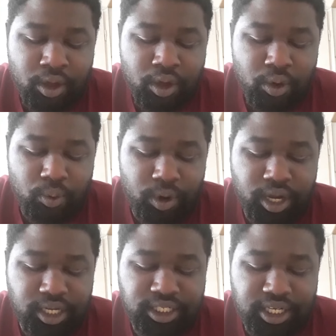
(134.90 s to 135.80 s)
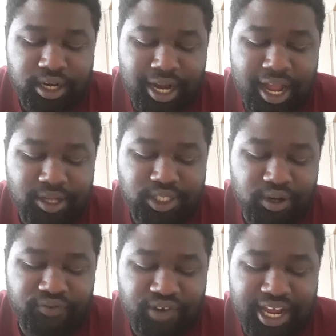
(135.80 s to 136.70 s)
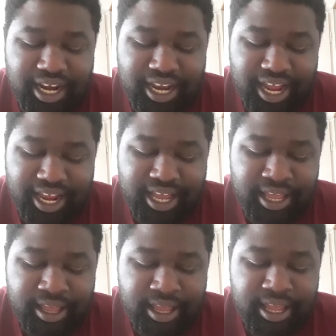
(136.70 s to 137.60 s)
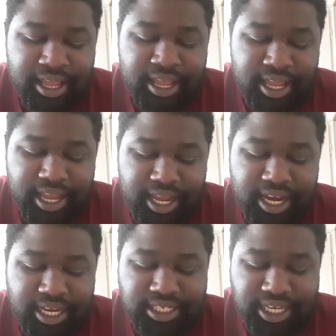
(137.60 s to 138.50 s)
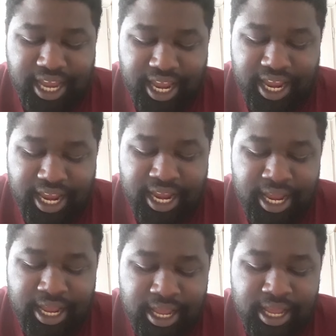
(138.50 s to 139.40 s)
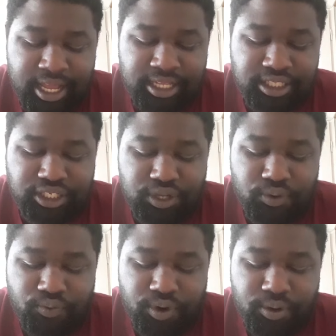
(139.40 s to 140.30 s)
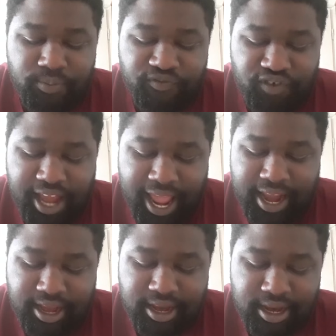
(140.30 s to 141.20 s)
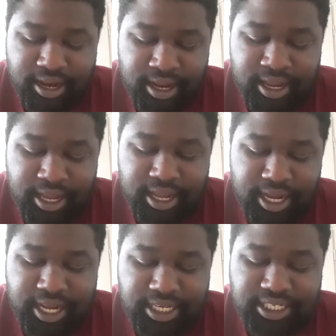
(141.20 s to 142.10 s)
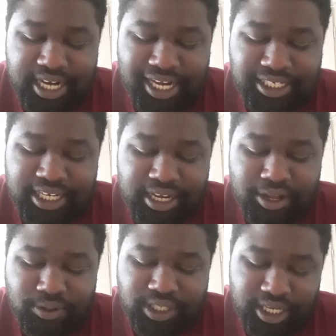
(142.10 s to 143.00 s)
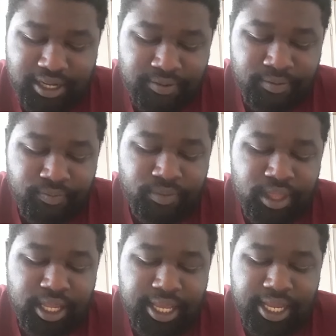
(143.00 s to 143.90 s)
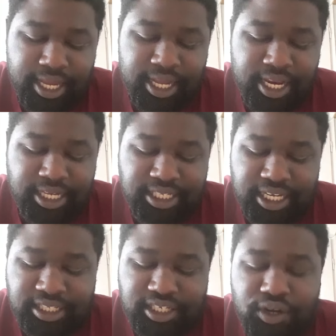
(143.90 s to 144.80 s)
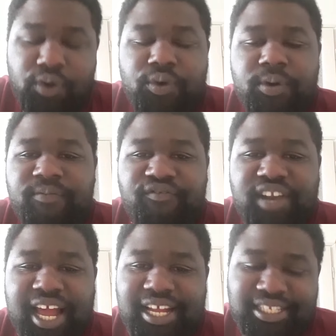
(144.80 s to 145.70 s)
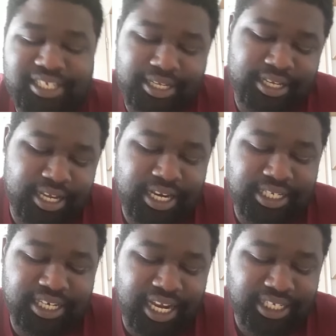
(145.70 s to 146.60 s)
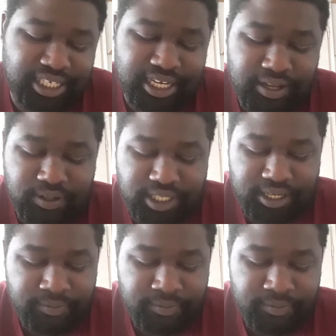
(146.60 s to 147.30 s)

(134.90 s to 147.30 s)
What is your house or flat like? It is a two room flat. It is nice and cozy. It is a two room flat. It is nice and cozy.